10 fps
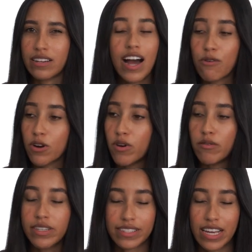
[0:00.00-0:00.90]
I work well
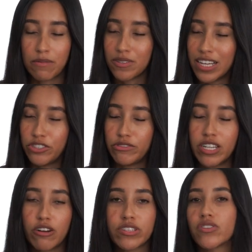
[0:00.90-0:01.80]
with examples, as you
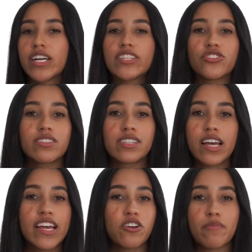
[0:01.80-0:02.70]
know, so let's just
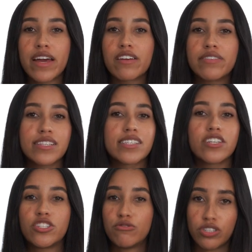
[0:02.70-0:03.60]
say you're manifesting a
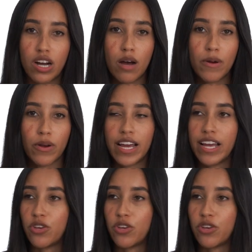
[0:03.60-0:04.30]
new job, okay?